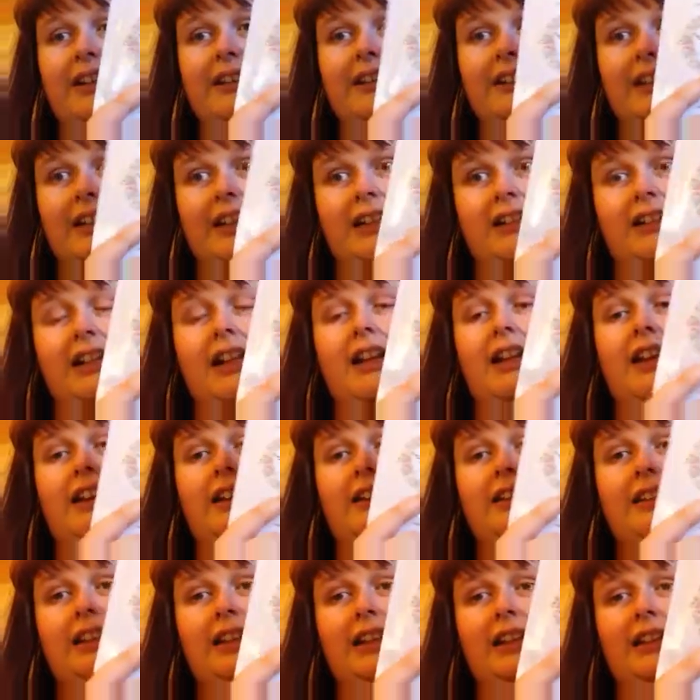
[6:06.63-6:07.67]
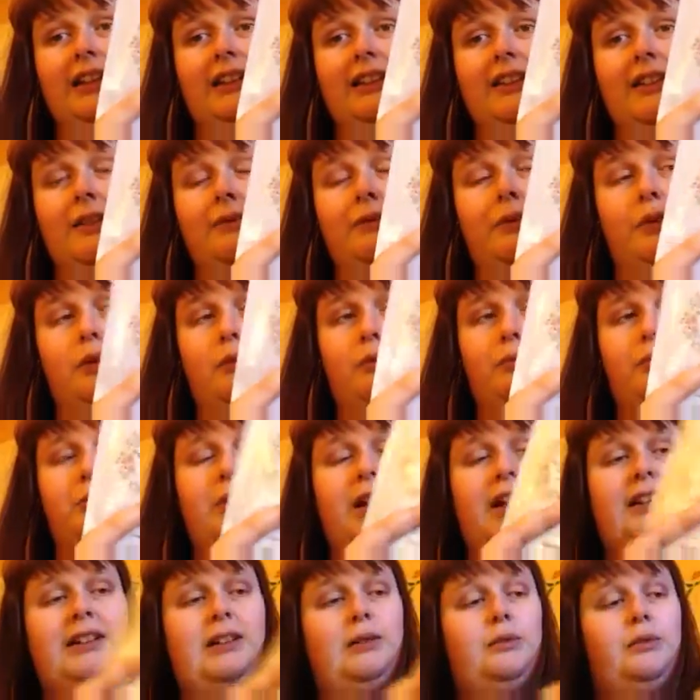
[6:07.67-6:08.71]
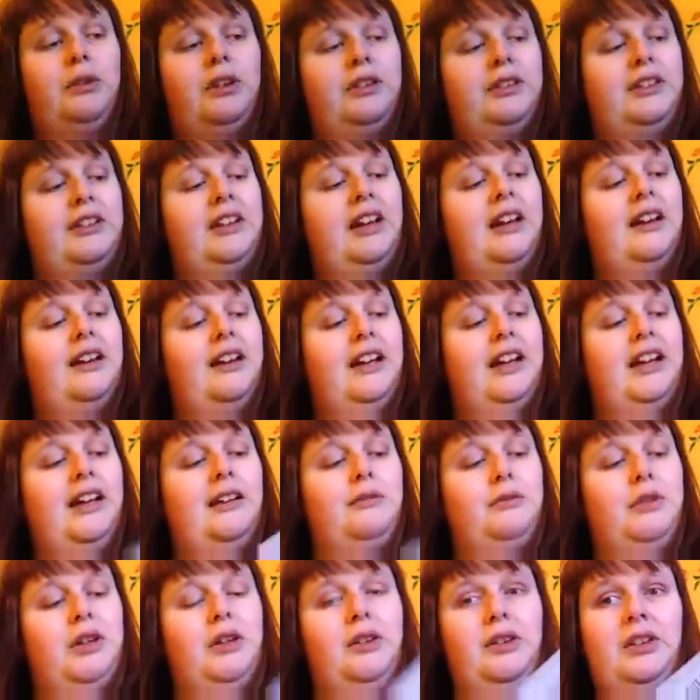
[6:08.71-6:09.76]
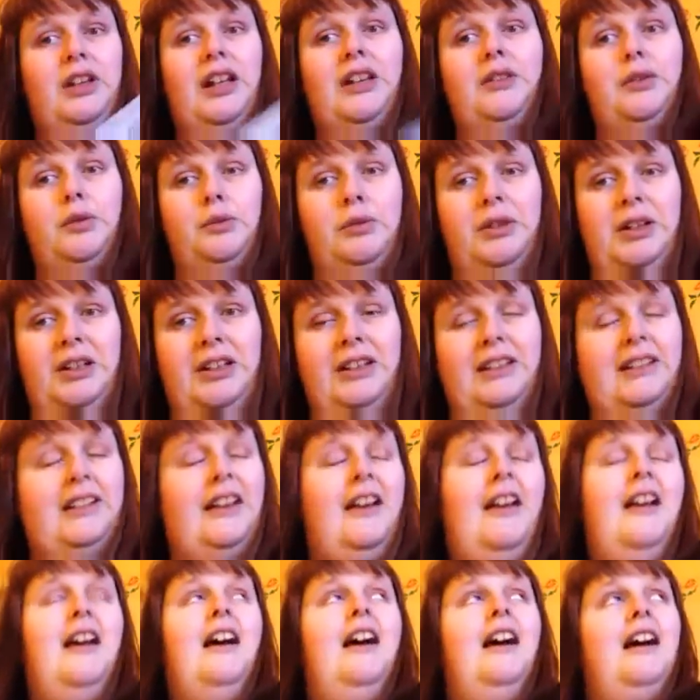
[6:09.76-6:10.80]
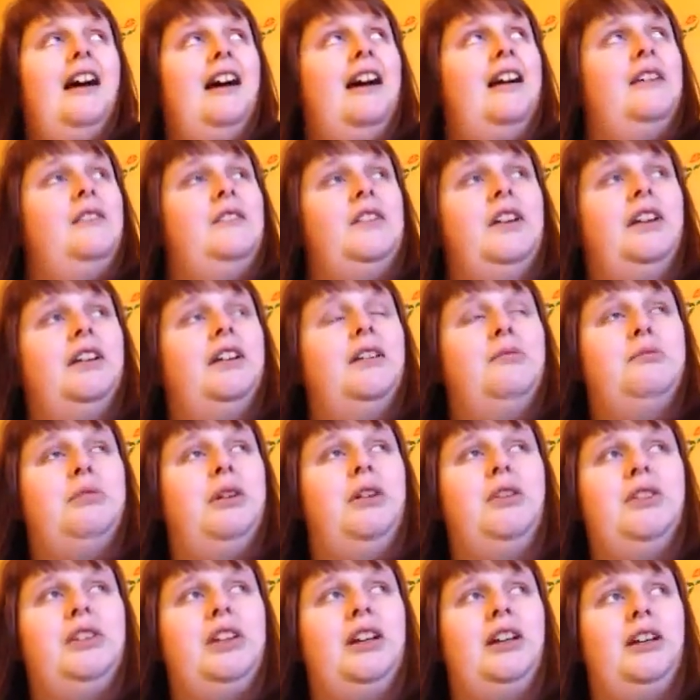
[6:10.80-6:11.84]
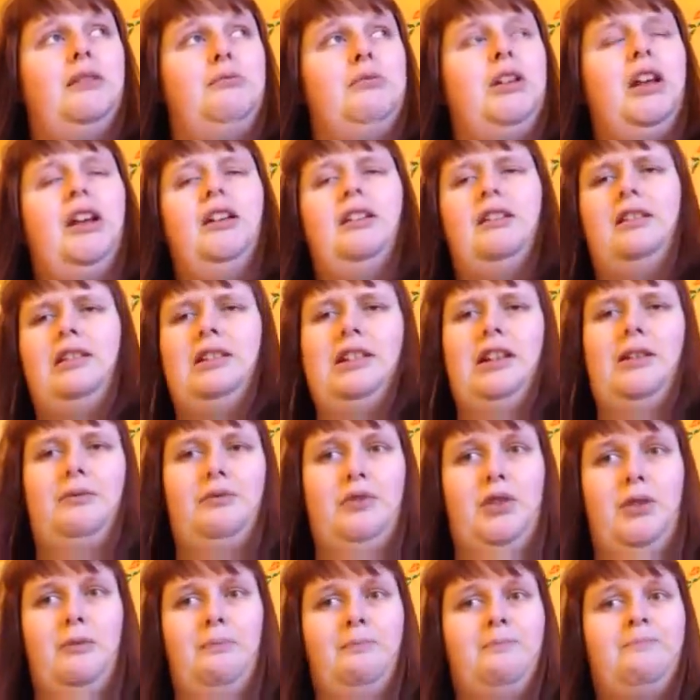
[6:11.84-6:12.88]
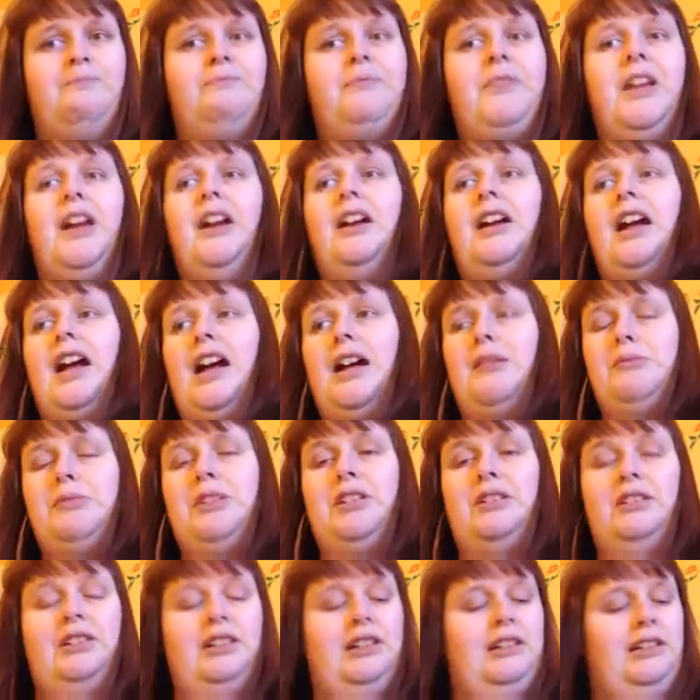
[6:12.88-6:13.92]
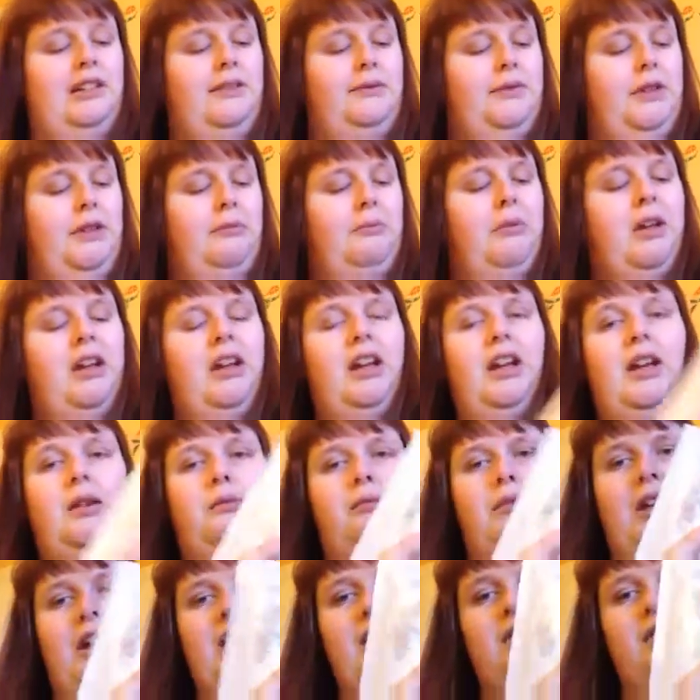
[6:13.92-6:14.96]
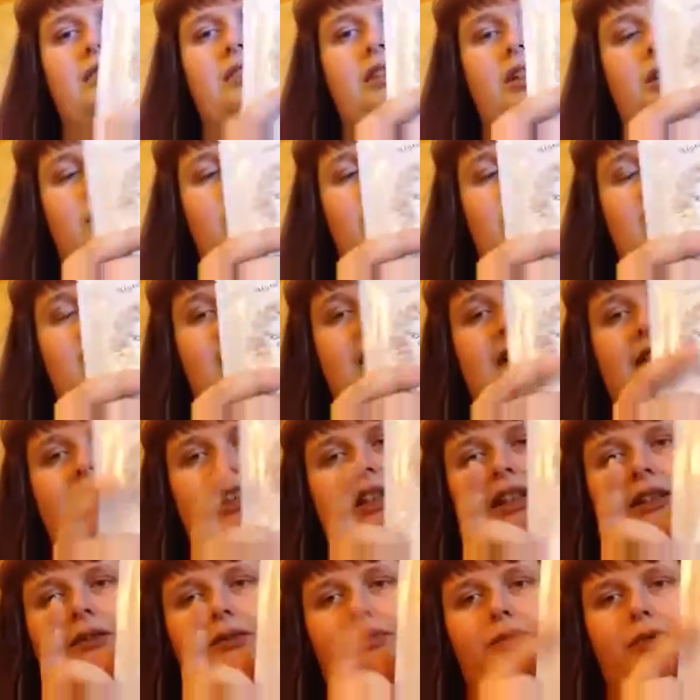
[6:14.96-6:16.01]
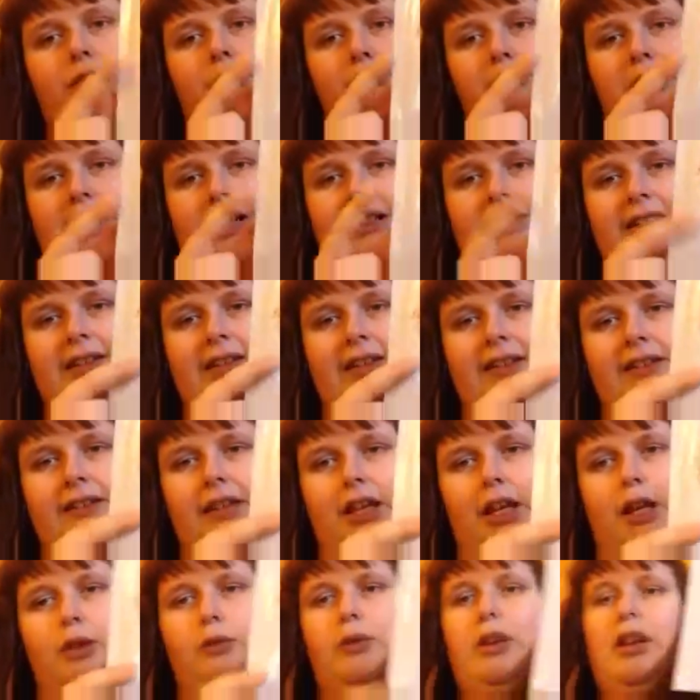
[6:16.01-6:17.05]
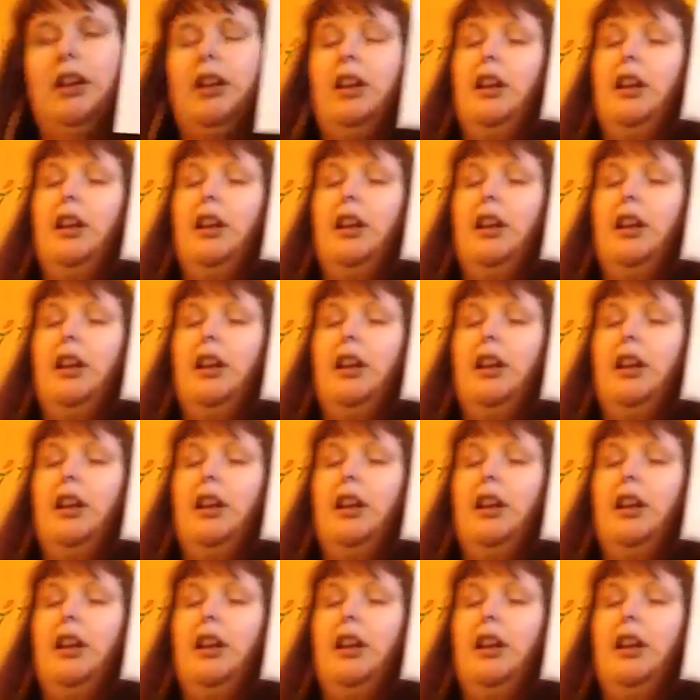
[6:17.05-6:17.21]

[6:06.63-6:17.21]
as these. These, the foot mask ones, I have used, and twice, and both times loved them. Absolutely loved them. When using the foot masks though,